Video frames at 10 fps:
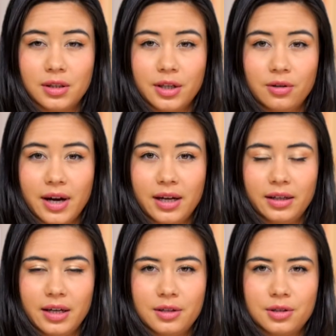illegal
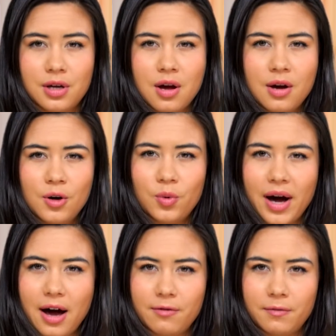aliens who
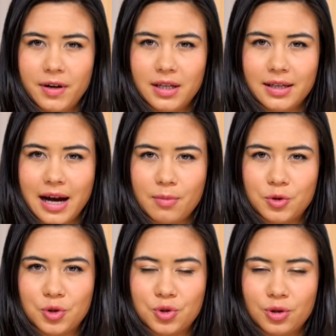have evaded
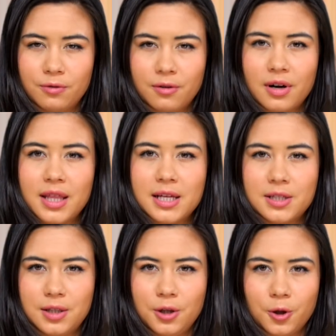capture so far
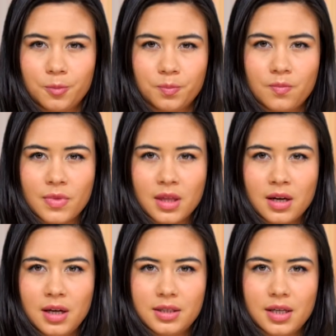this year.
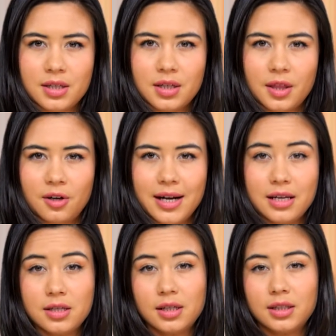He says, There
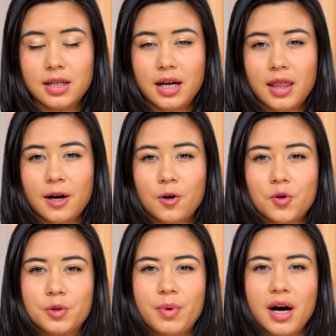isn't a day that
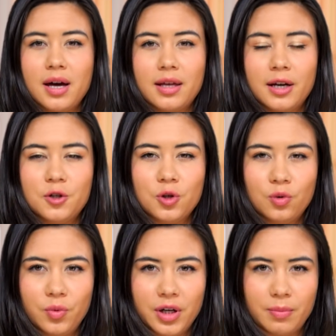goes by that I
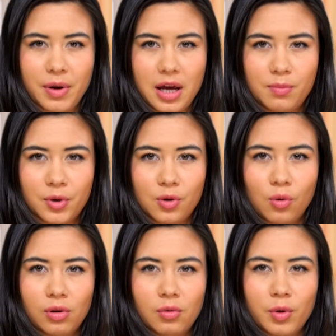don't read a paper
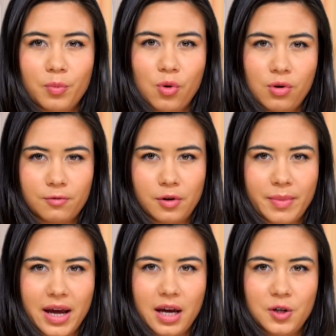or a report from
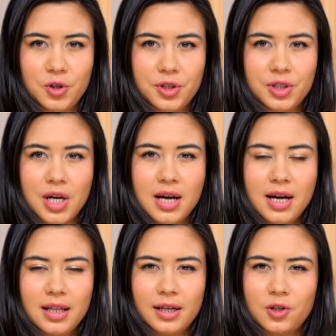my agents
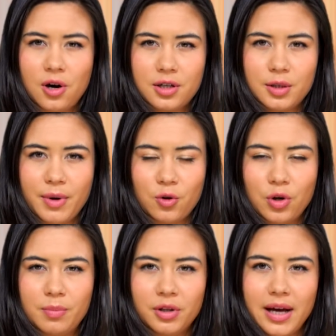that talks about
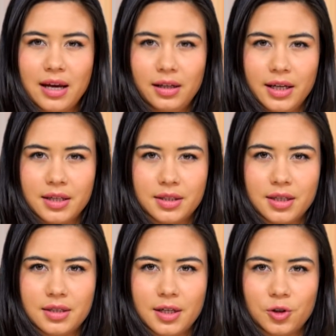criminal aliens,
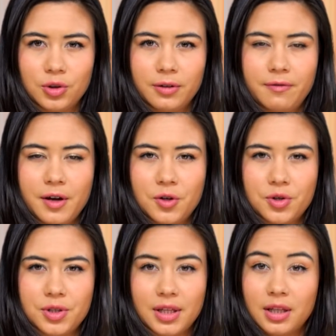sexual
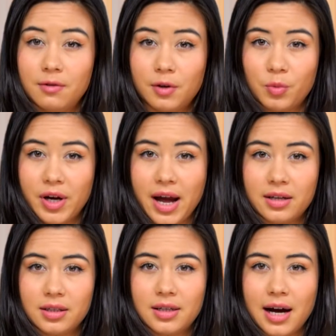offenders that they've apprehended